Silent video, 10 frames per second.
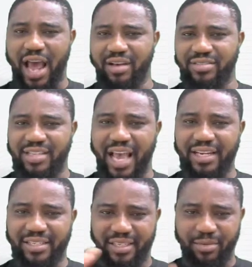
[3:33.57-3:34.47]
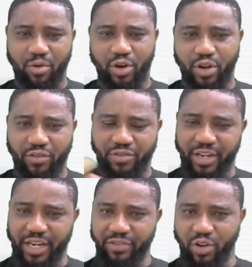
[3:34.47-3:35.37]
outside the body of
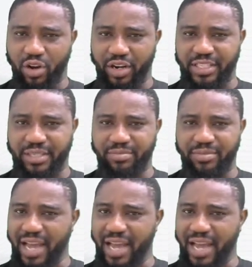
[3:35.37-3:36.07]
the living organism,